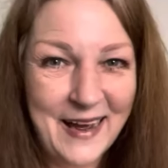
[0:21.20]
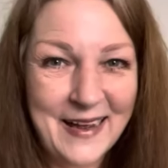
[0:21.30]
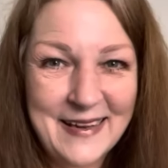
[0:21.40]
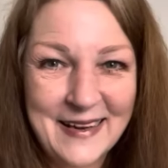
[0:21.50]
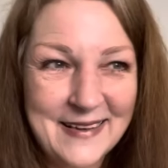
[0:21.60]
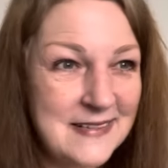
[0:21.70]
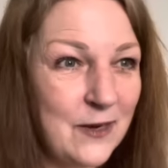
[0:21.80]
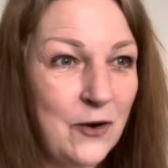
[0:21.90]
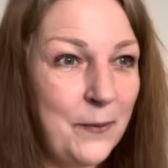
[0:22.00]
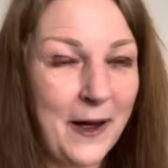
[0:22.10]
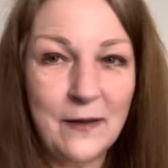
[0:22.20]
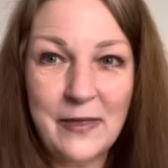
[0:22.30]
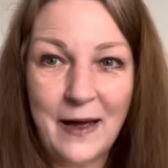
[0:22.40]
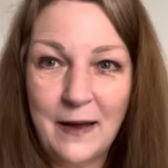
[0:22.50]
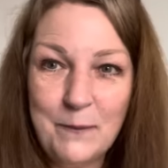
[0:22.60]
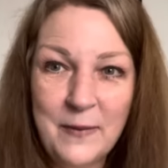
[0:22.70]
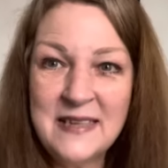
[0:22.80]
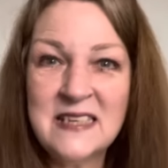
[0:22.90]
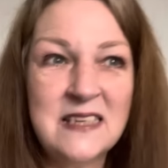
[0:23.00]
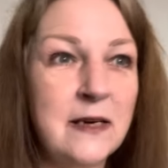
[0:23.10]
Hiya, sorry about that.
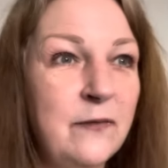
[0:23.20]
Midst